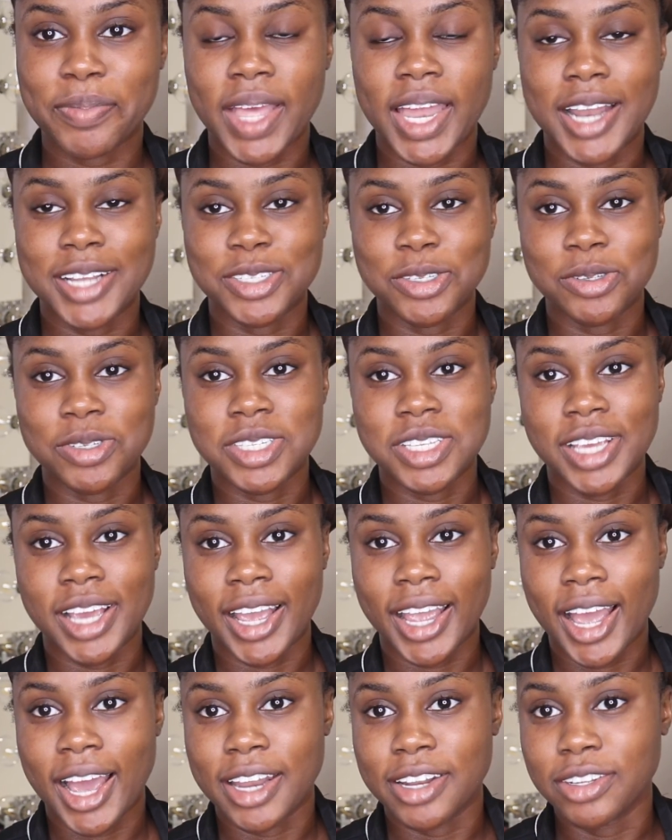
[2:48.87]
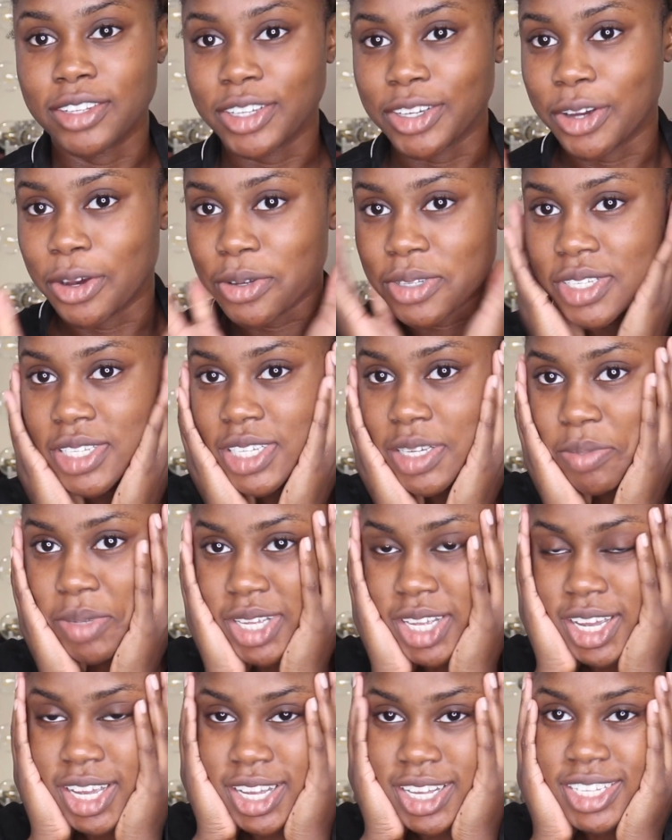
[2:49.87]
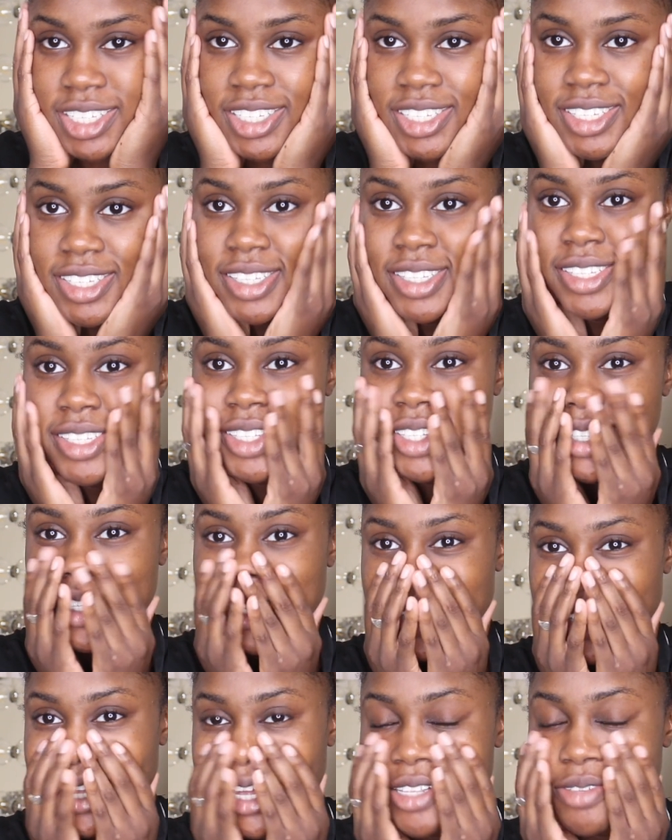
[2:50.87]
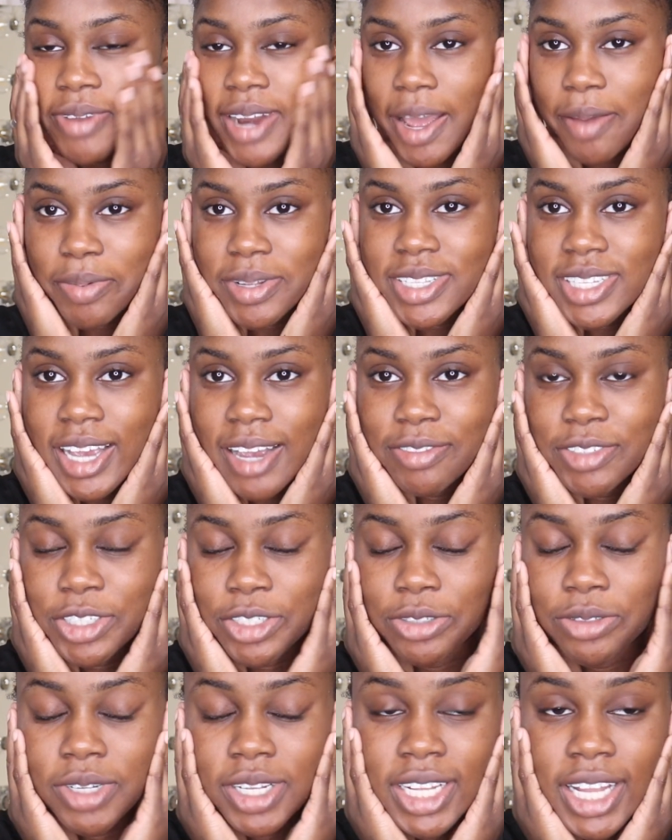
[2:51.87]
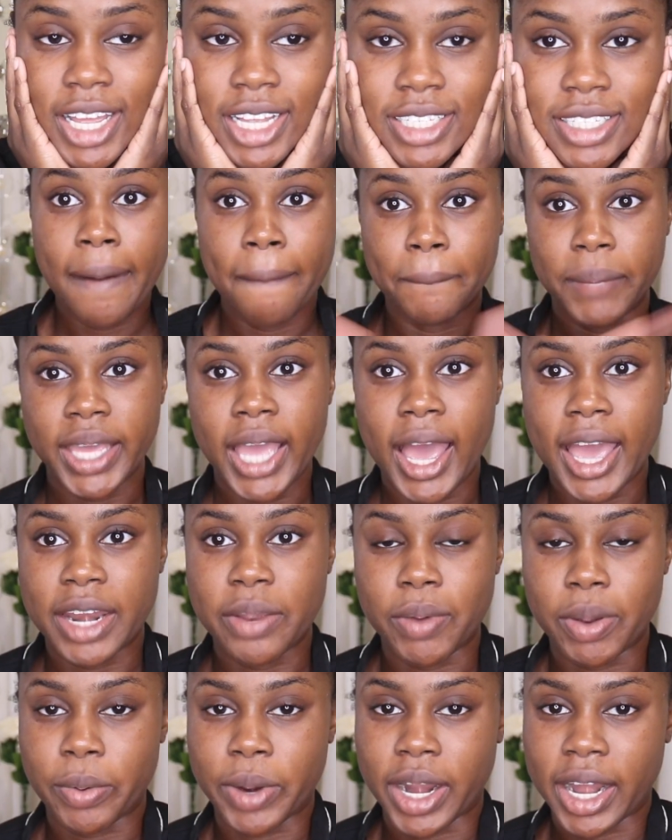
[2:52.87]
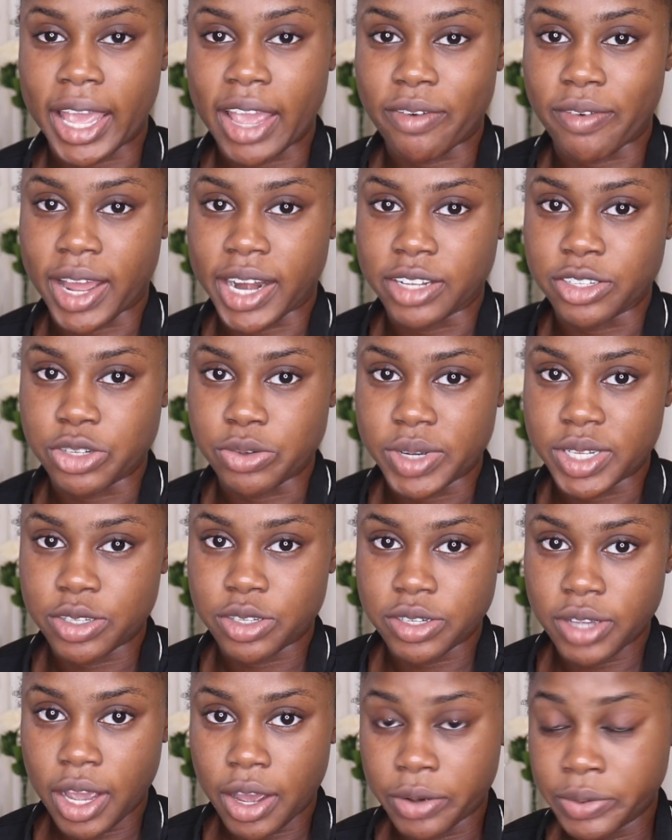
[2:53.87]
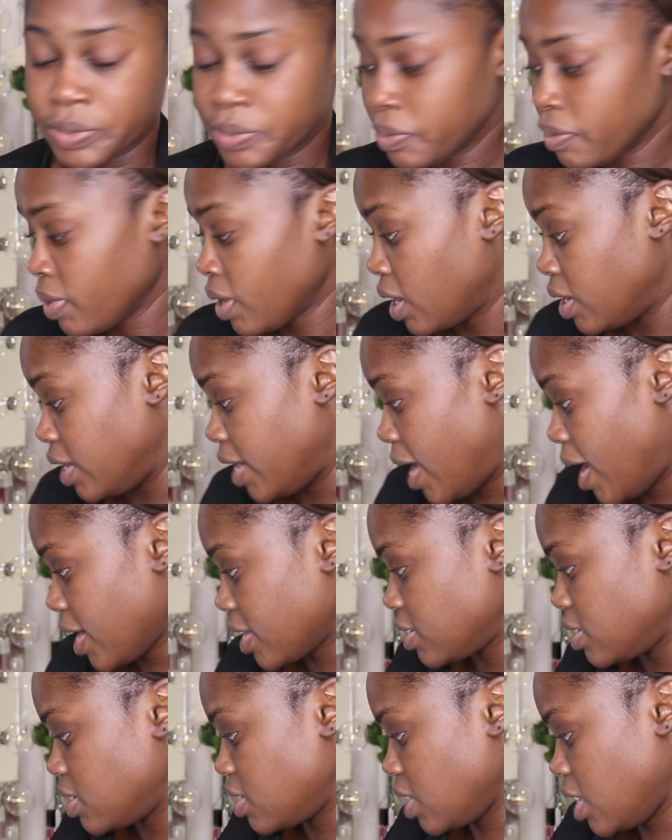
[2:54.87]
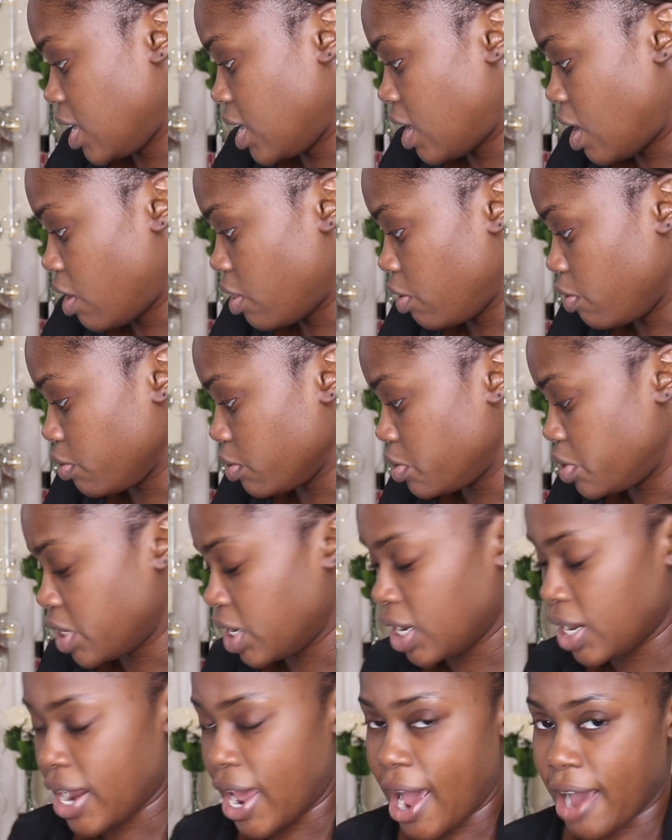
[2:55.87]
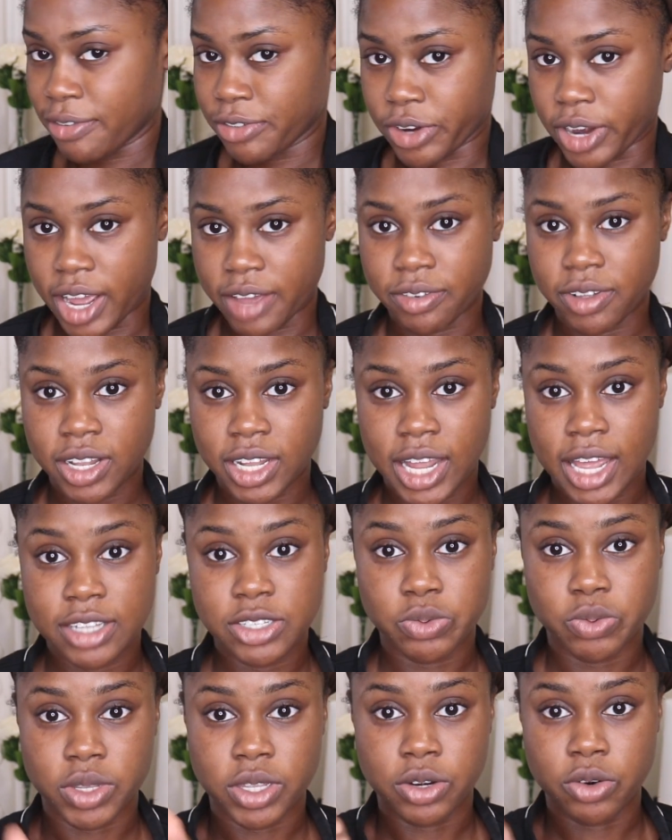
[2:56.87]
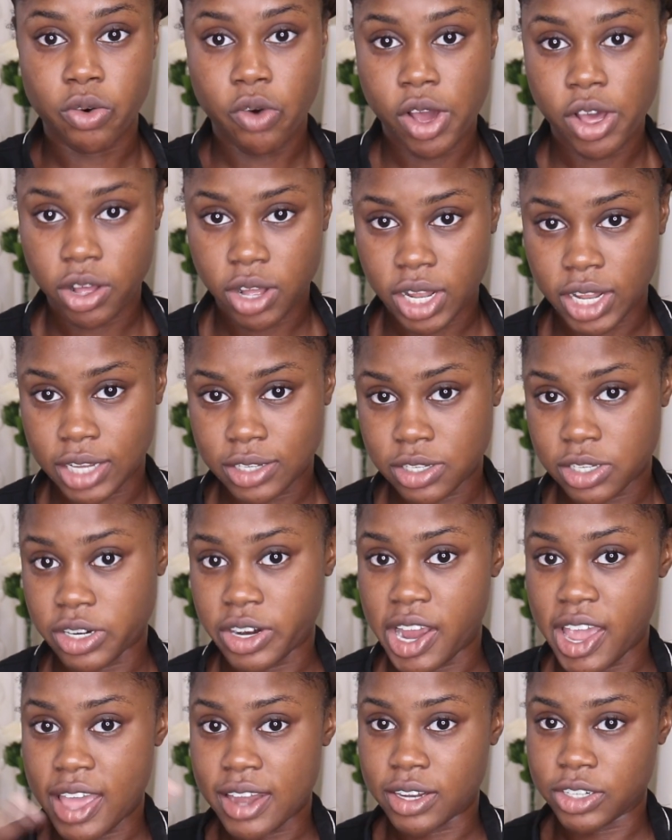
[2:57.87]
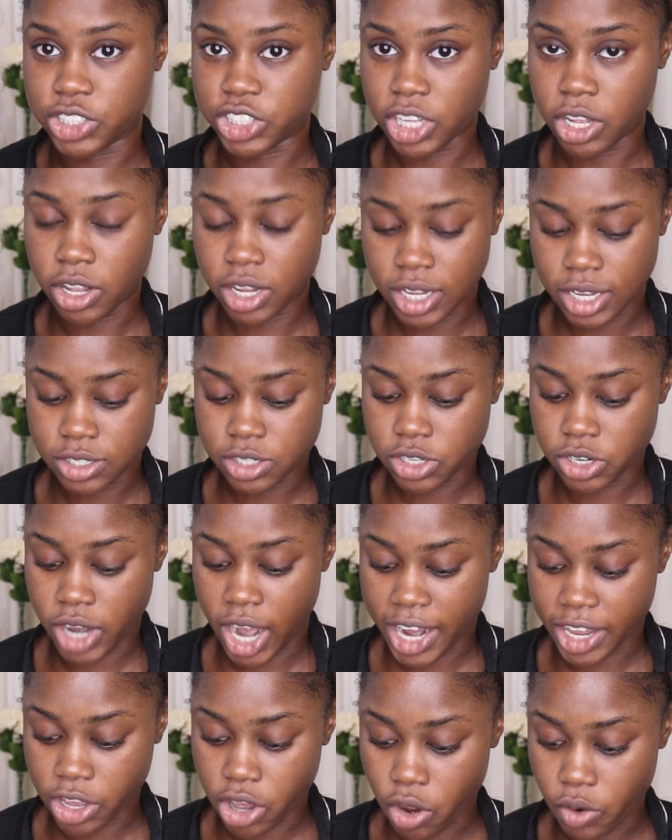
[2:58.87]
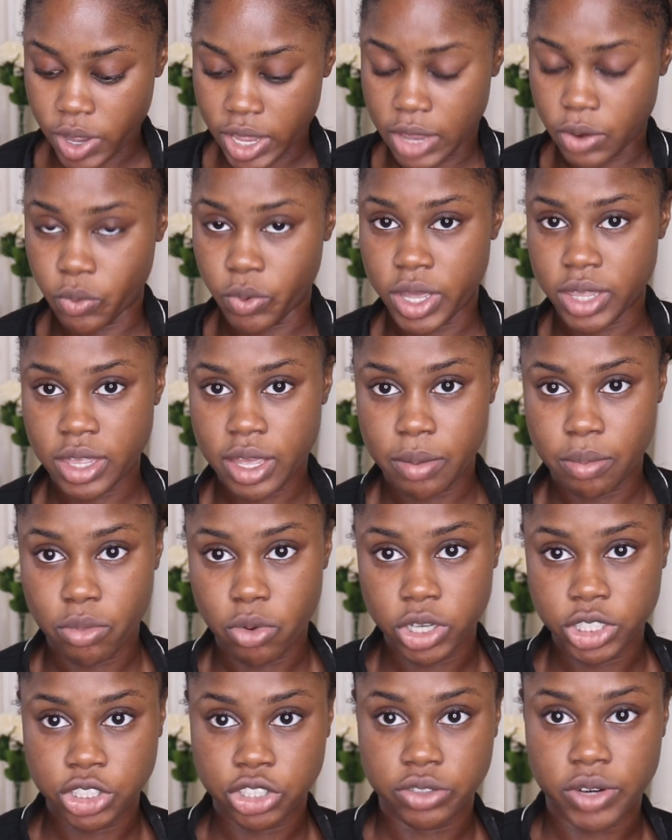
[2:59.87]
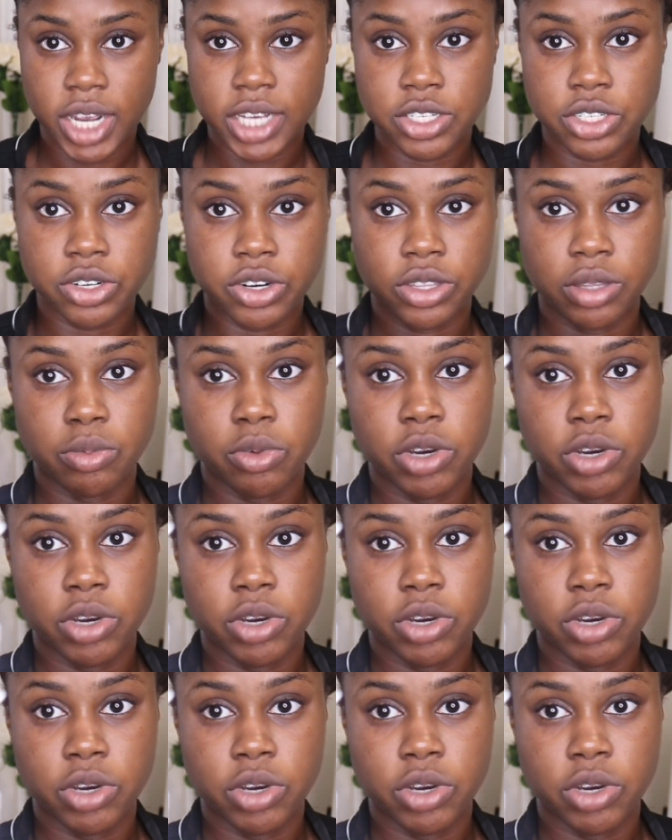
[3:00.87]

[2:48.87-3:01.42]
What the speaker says: And as you see, I kind of look ghostly because that's what happens after you cleanse. But yeah, anyway, we're gonna get right into it. So next in the routine, after I've cleansed with an oil cleanser and a gel cleanser, I go in with a moisturizer. And the